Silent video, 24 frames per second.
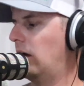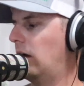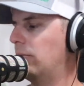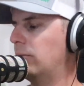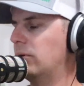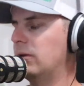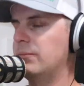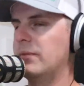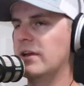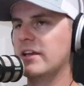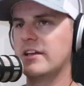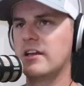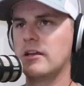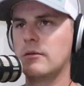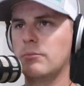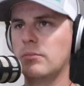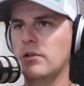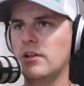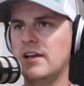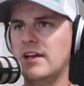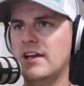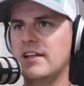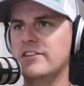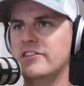be making
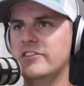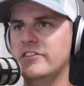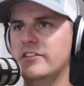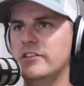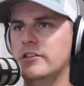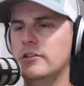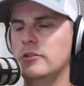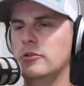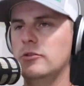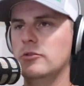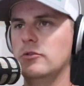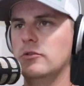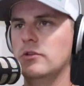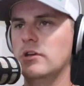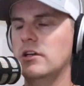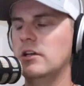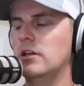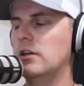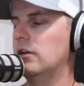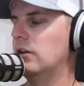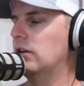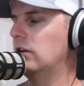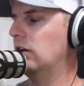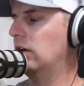plans to
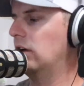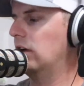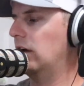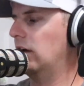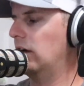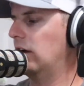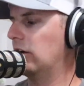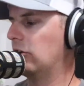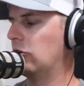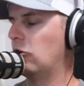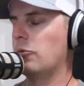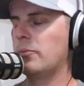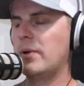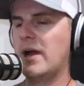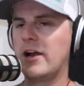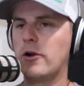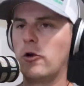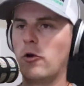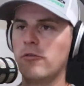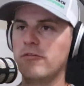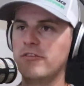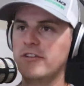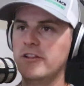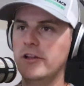go
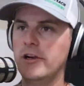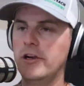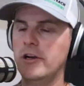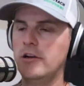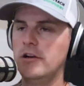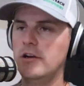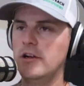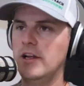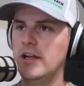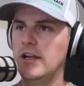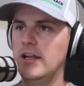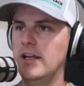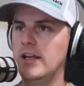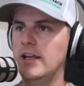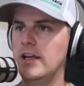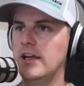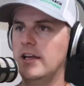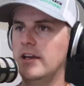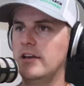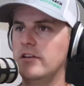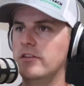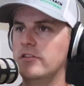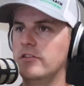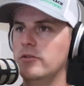back over there
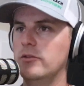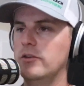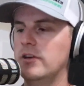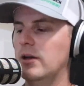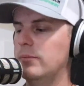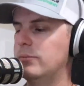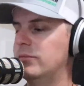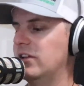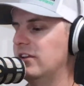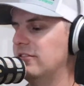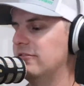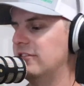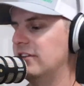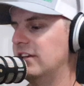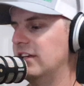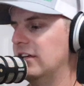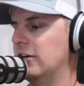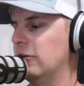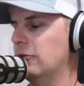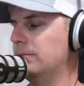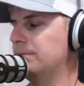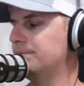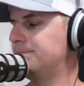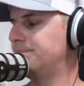and do an update
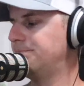video.